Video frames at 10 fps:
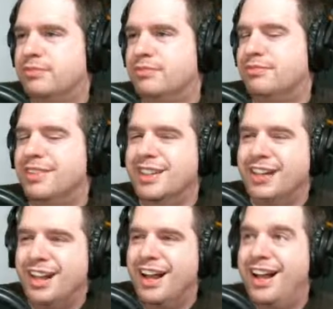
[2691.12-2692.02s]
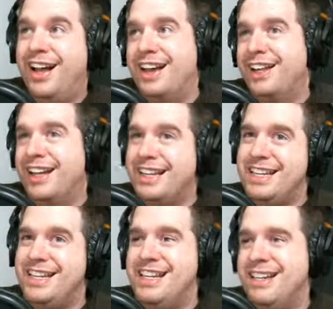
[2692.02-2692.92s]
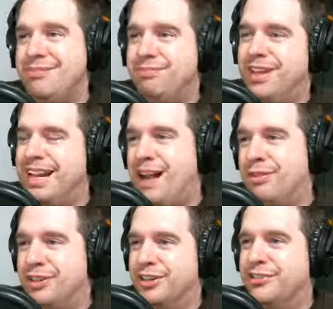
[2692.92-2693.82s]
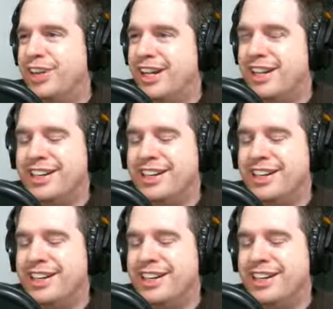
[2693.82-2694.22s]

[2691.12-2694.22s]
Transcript: I had to like eat, hang out with girlfriend.